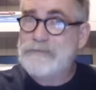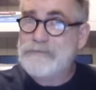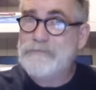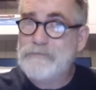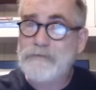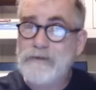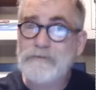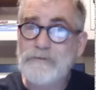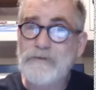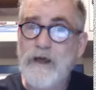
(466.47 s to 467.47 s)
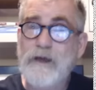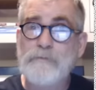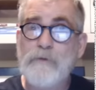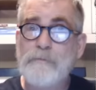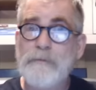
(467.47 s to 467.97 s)
there's a lot
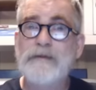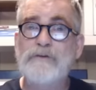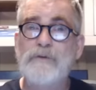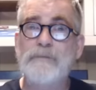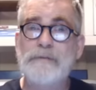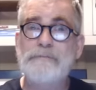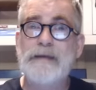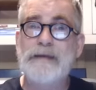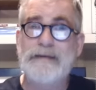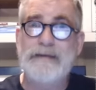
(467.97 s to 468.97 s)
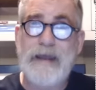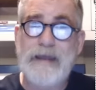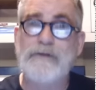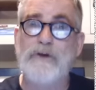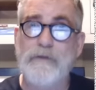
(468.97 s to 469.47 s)
of momentum being
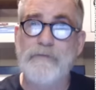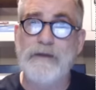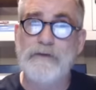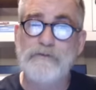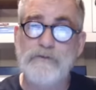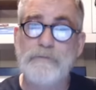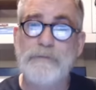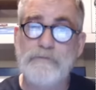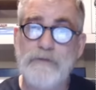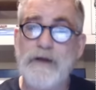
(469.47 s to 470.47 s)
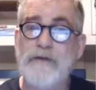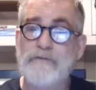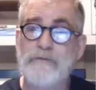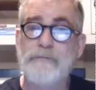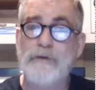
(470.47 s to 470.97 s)
gained on this. You'll be very
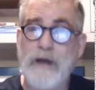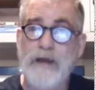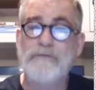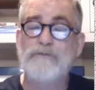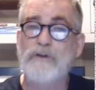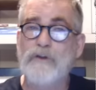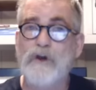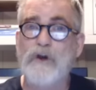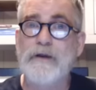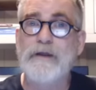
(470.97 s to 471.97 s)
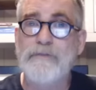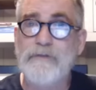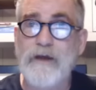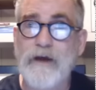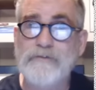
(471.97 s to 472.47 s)
surprised to learn in
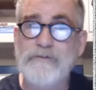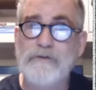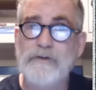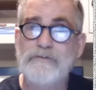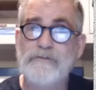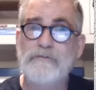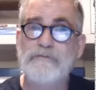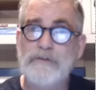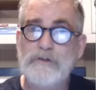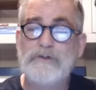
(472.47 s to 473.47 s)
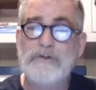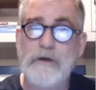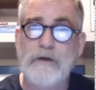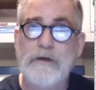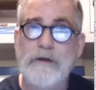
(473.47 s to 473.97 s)
the not so distant
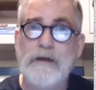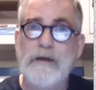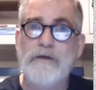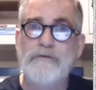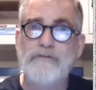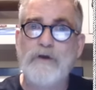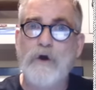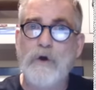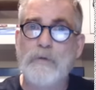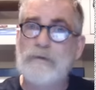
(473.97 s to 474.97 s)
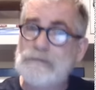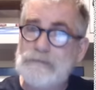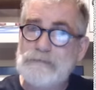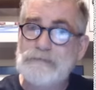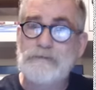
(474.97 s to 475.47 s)
future. So
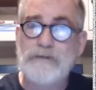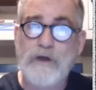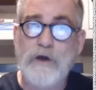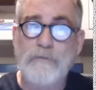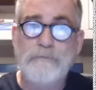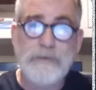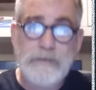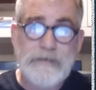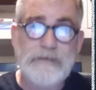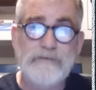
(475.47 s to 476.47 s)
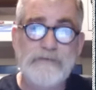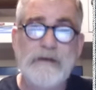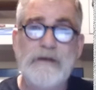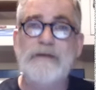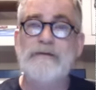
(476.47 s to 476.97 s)
you know, please
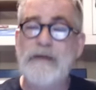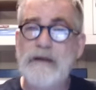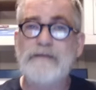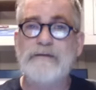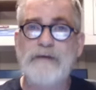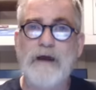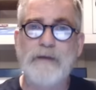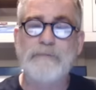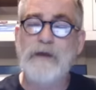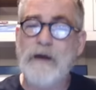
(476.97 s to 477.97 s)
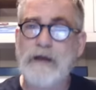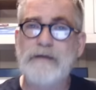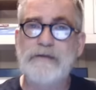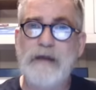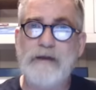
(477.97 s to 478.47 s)
take the time,
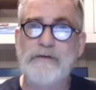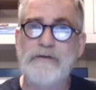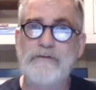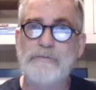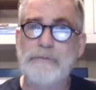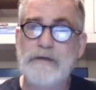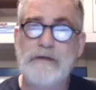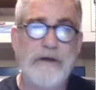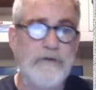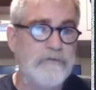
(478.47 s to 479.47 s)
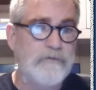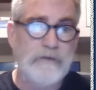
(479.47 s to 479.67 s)
contact us because